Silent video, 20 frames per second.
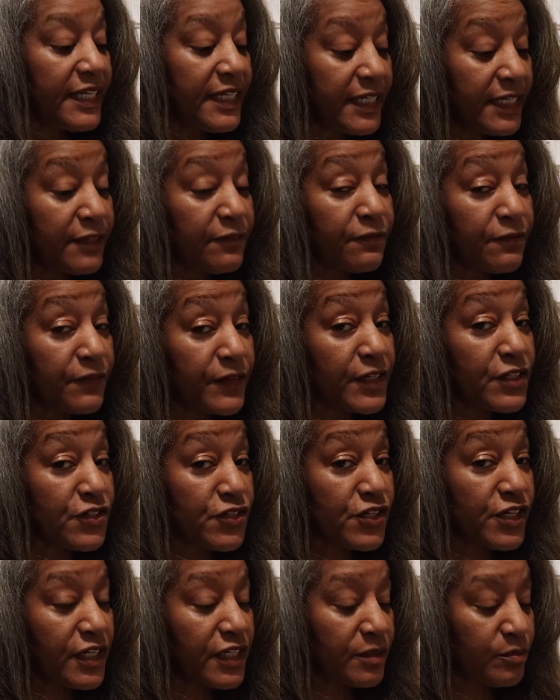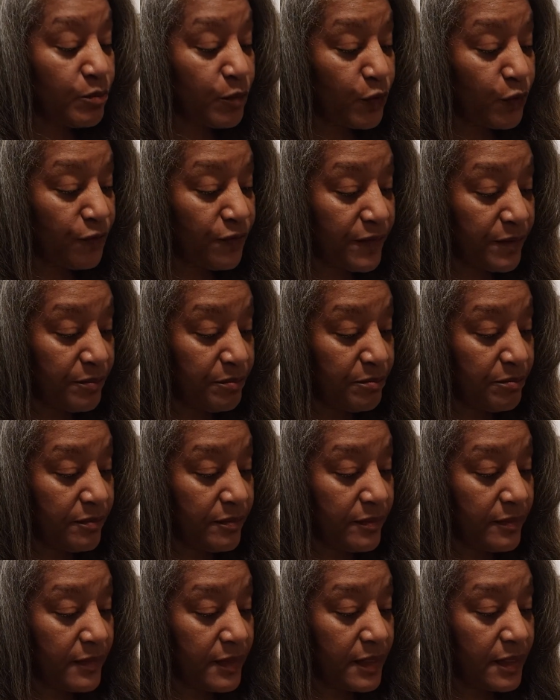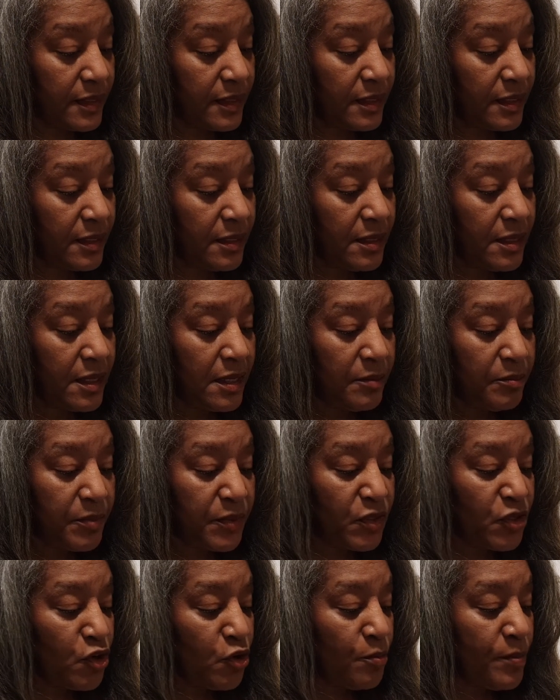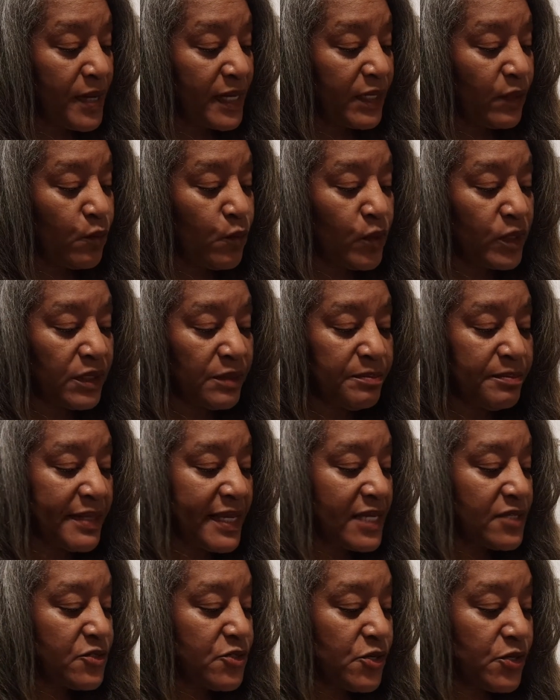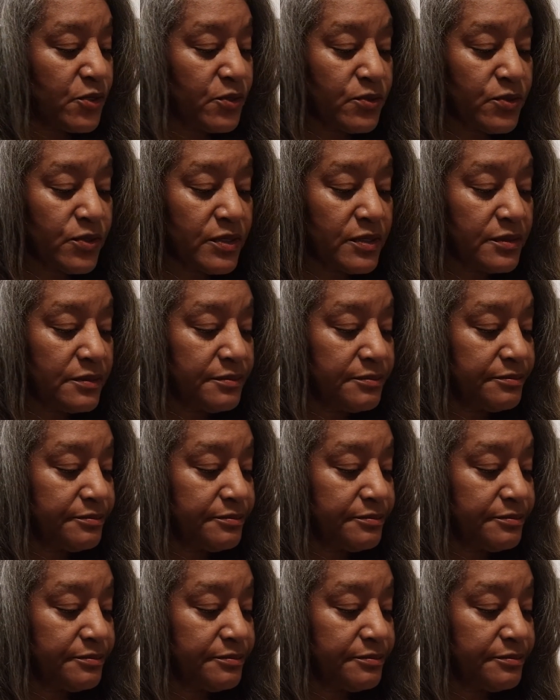if she could move them. But nobody wanted black children,